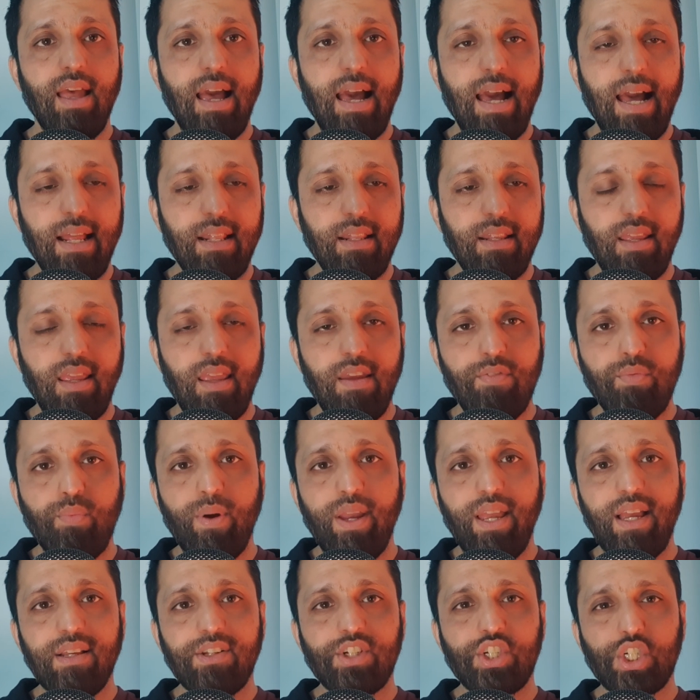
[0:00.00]
And if
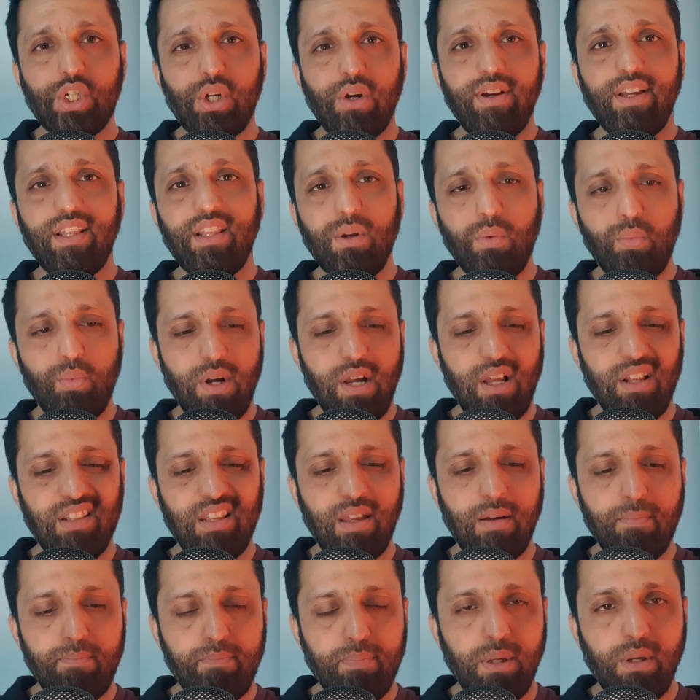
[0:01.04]
we are showing the world
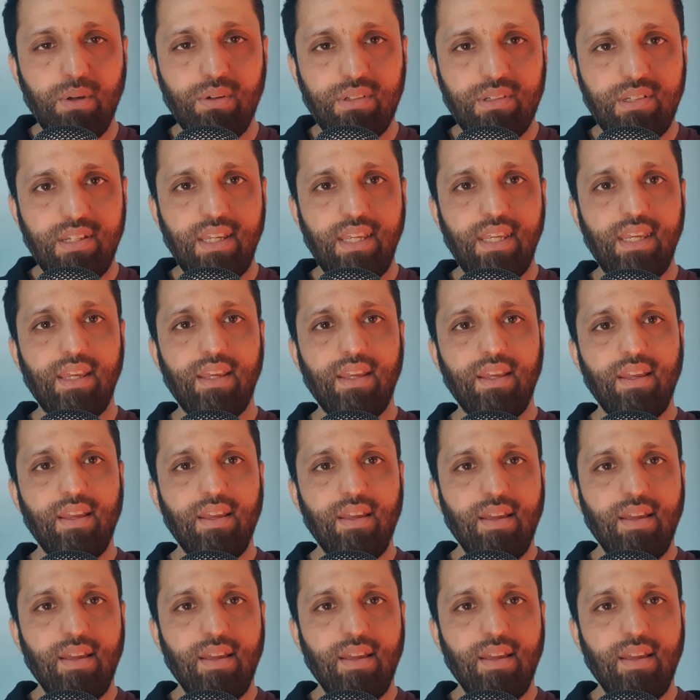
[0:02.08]
that beauty